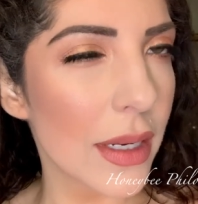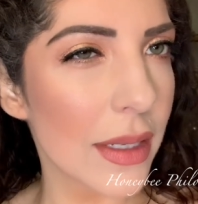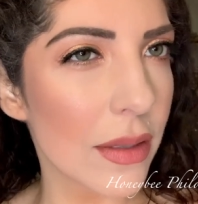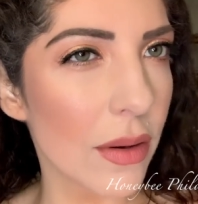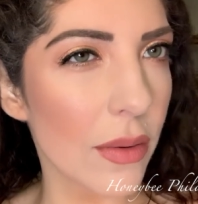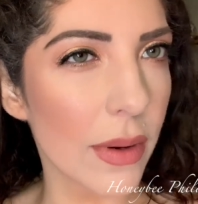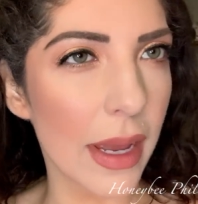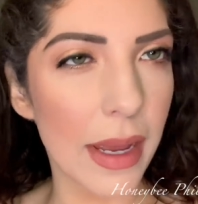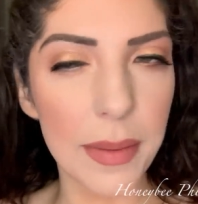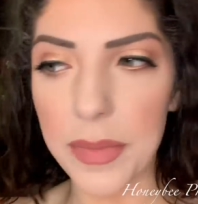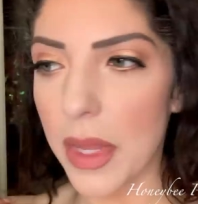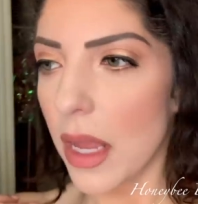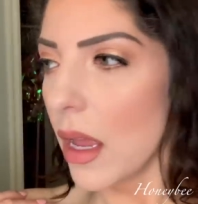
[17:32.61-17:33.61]
I guess they're
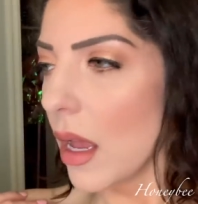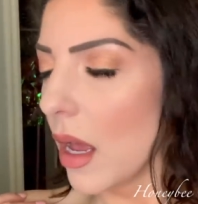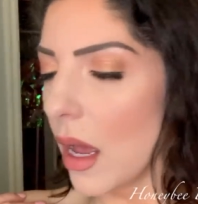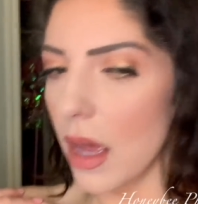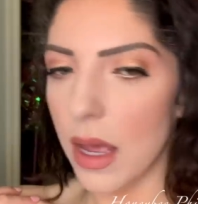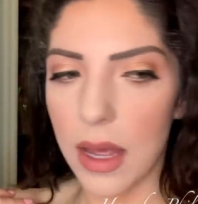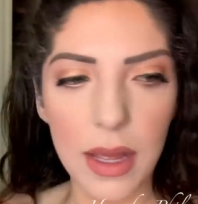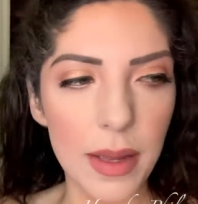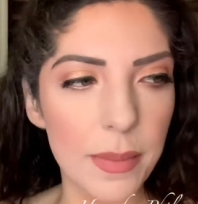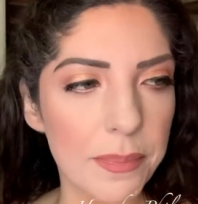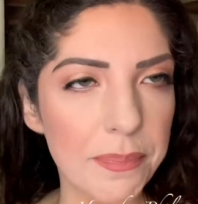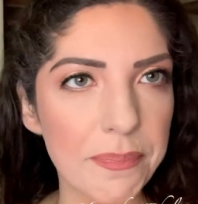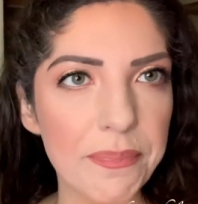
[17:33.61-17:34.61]
okay.
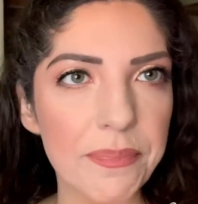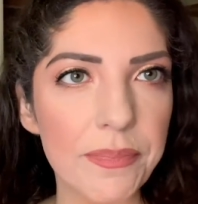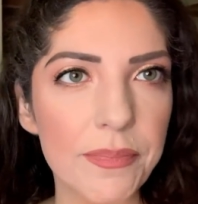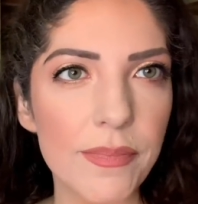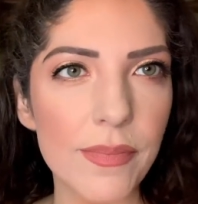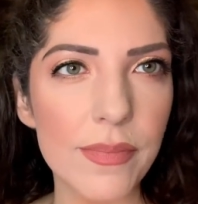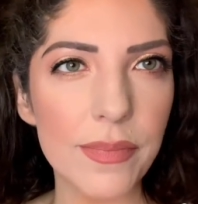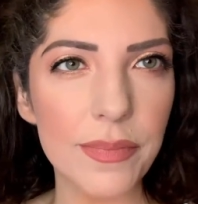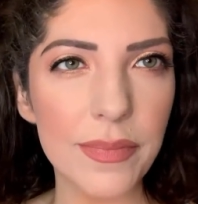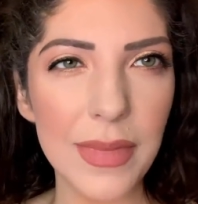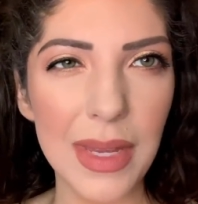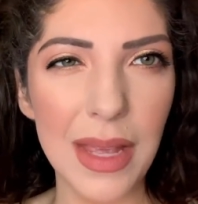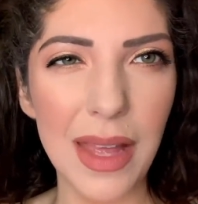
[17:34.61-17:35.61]
I'll
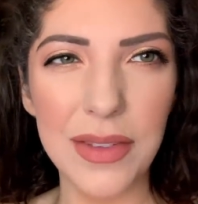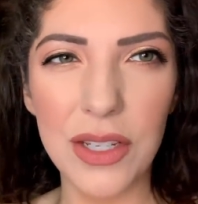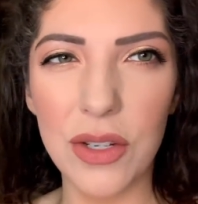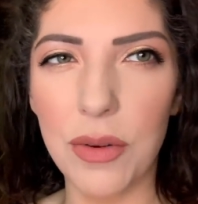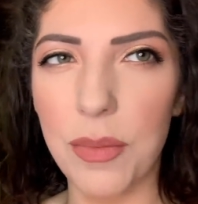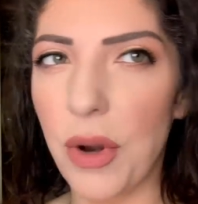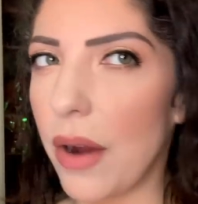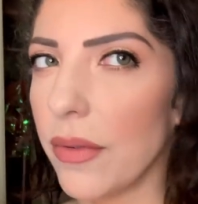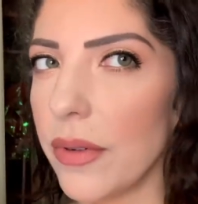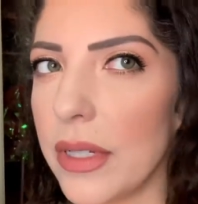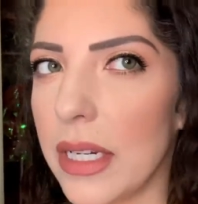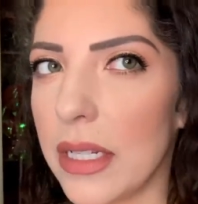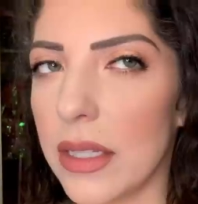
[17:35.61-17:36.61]
have to do a brow
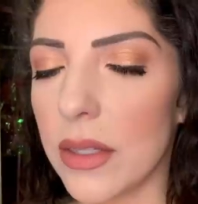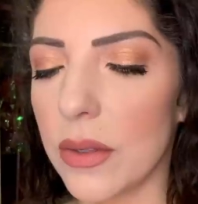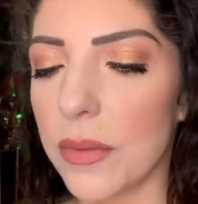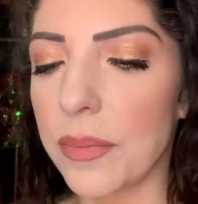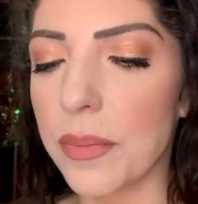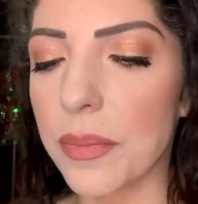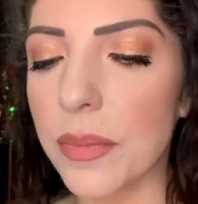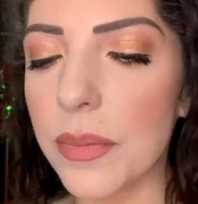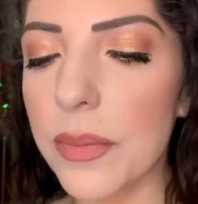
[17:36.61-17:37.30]
routine soon.